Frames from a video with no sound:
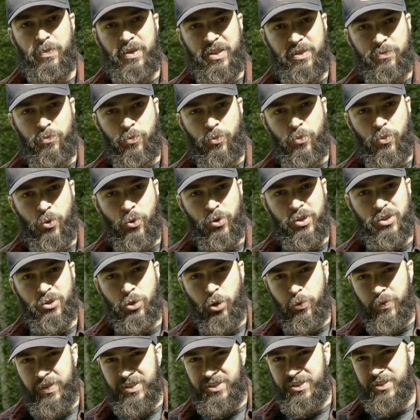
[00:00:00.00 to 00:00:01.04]
bit more
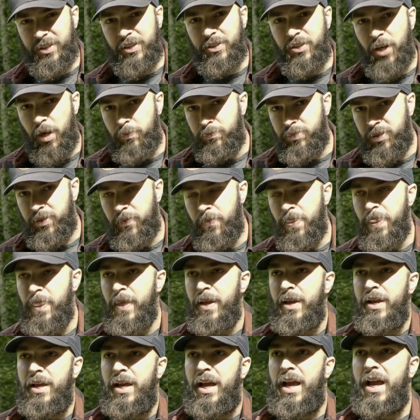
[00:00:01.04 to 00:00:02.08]
towards the top,
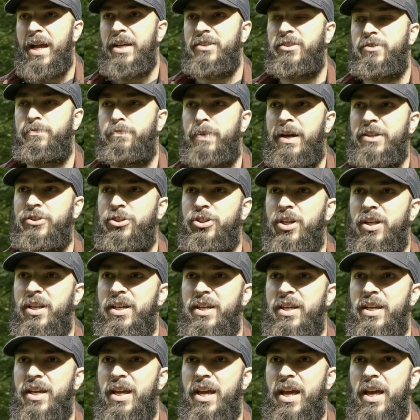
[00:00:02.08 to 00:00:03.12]

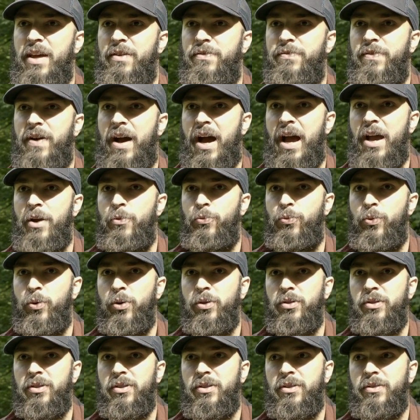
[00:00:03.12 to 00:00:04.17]
especially if I
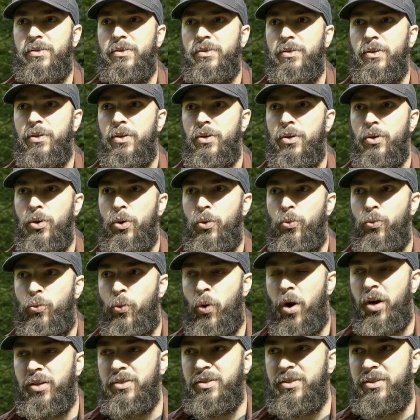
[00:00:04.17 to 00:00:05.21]
would
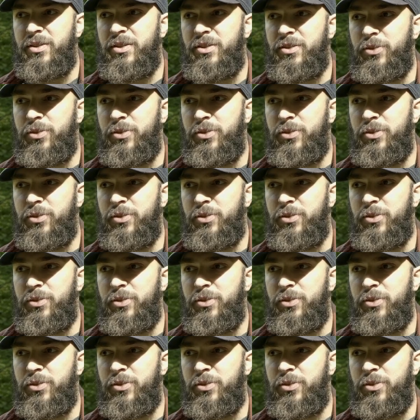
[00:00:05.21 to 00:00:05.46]
want